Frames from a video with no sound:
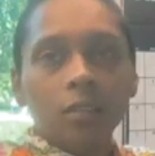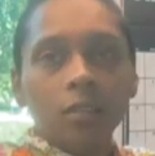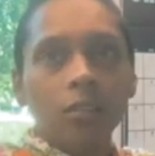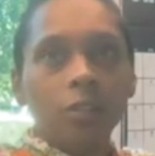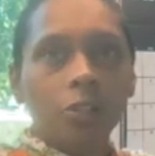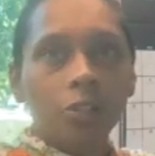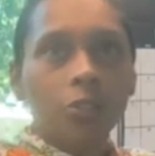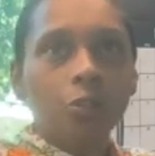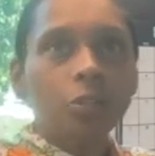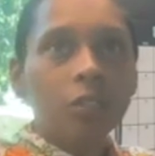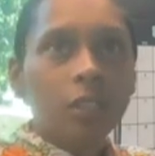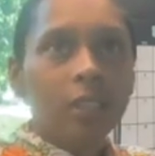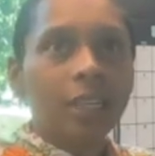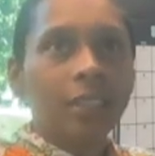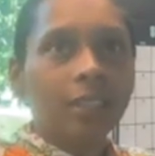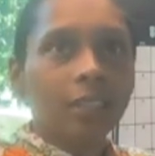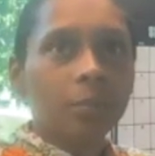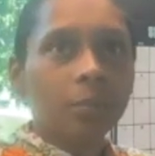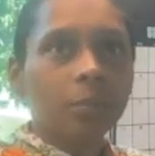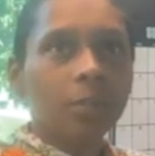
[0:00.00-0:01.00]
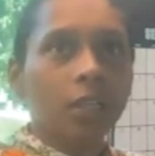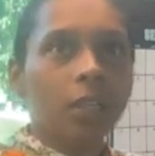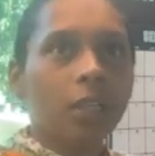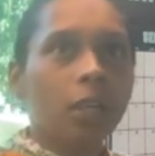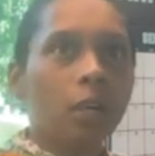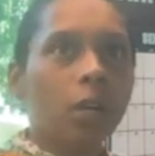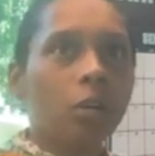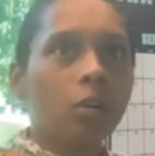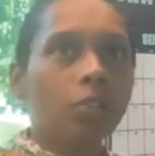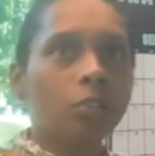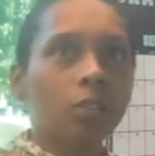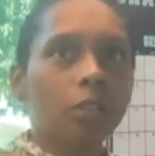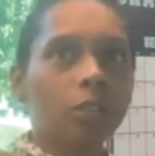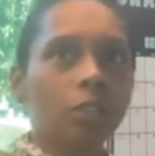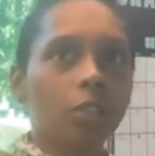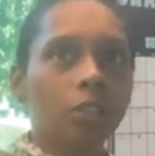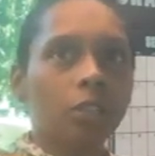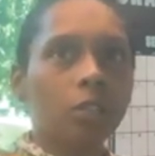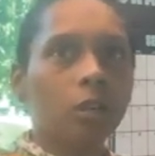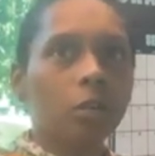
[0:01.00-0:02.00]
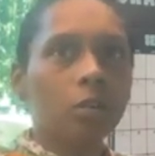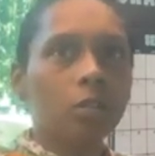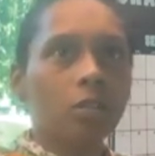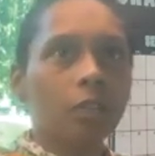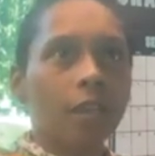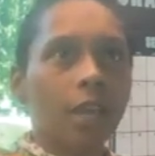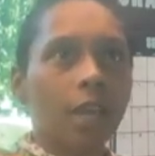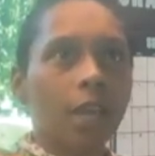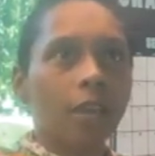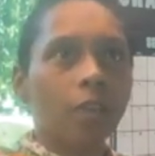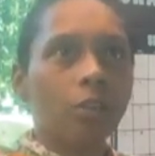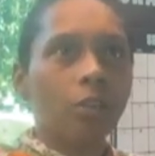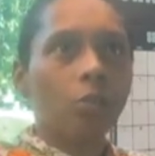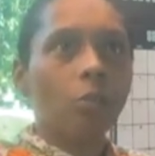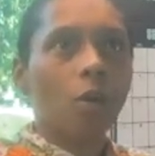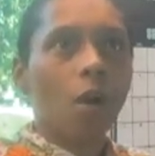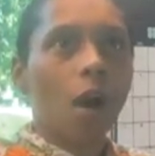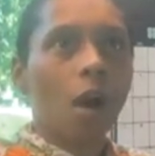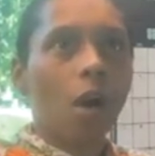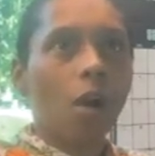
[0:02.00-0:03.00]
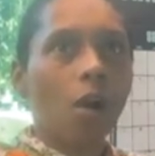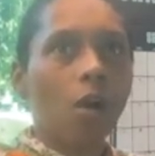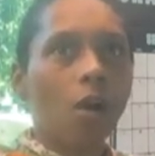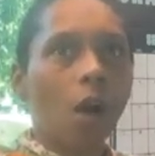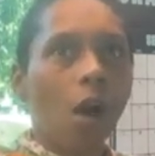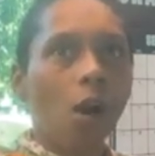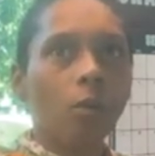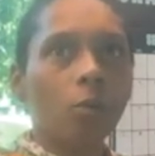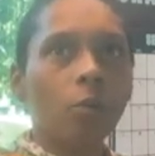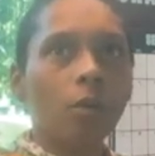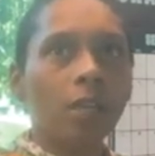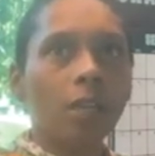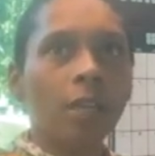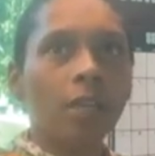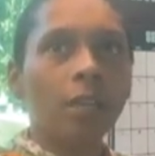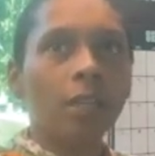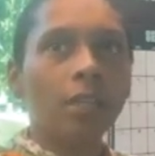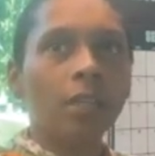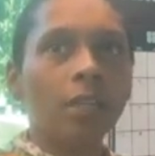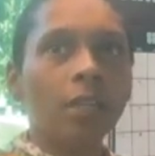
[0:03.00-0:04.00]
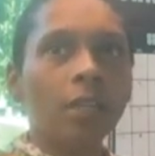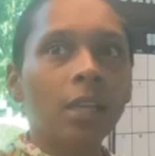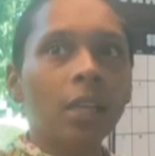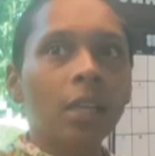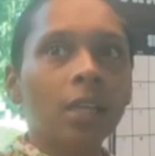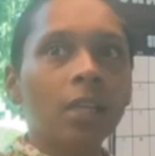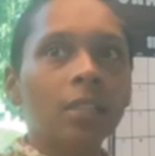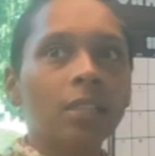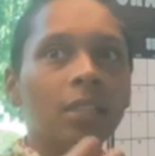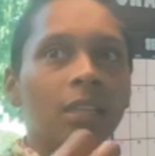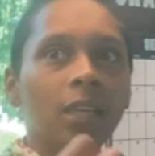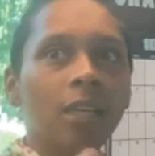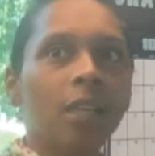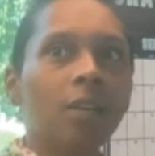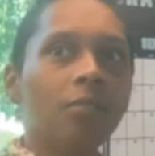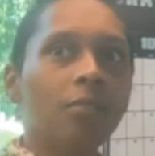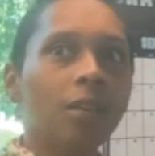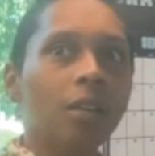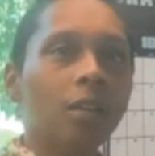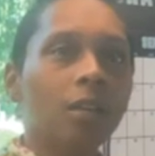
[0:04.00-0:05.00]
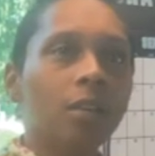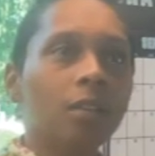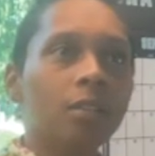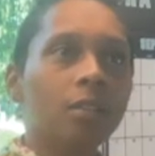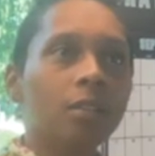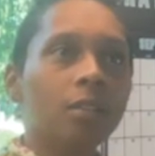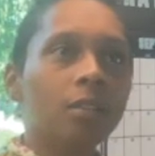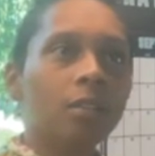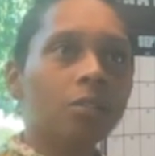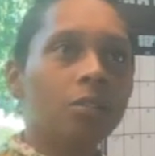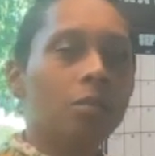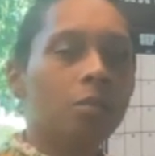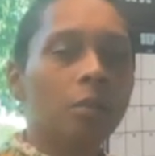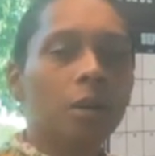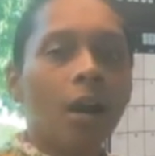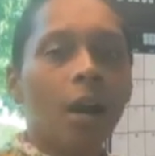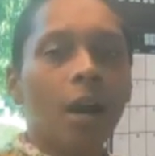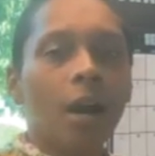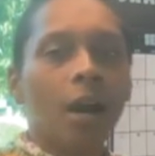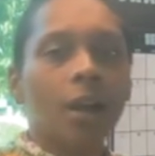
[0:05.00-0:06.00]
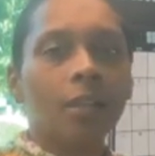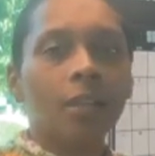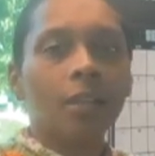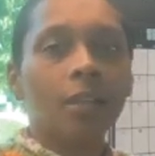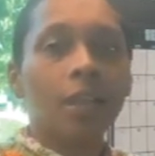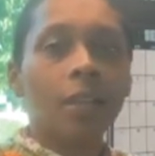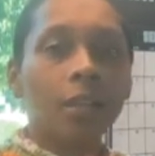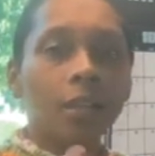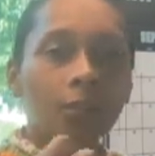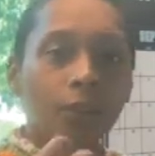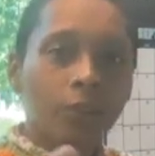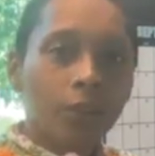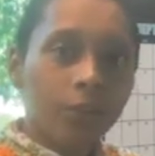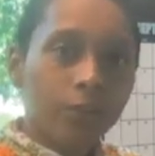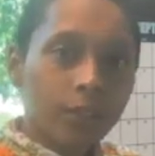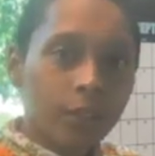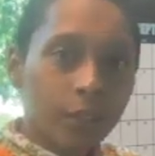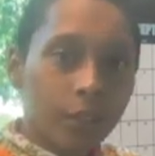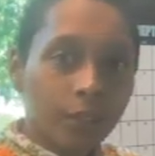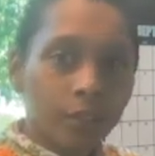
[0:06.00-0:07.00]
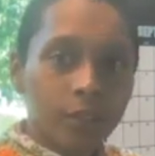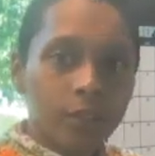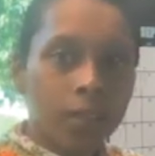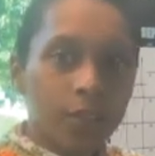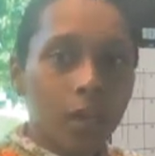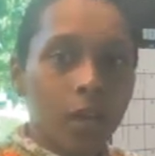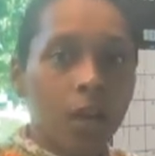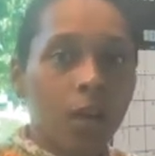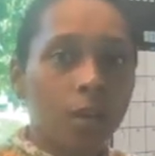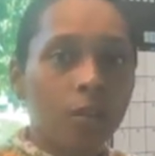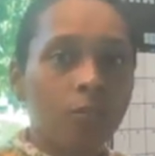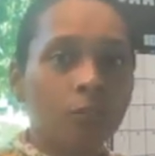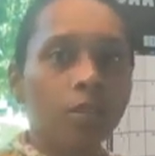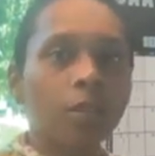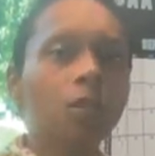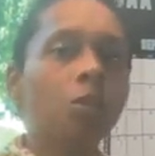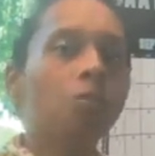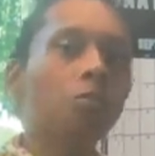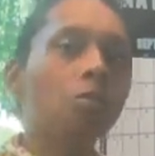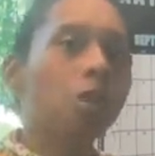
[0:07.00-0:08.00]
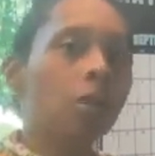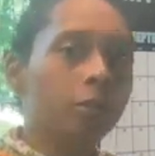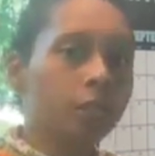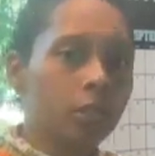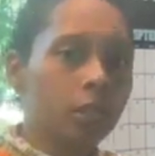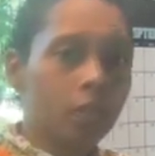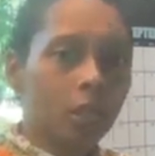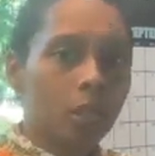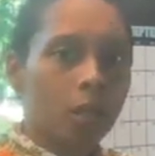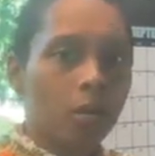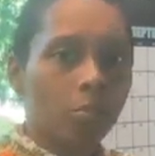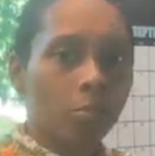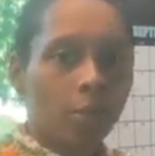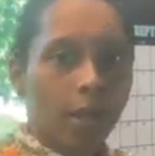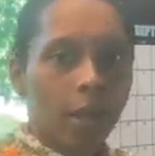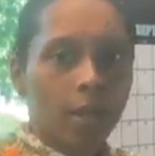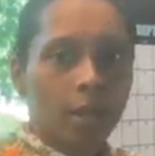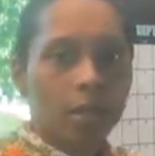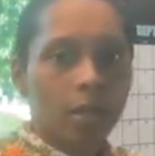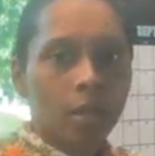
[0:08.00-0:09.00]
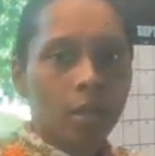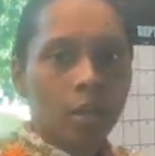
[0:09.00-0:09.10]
truly let something go just shows that you are willing to give it to God. And if it's love, then it's going to come back.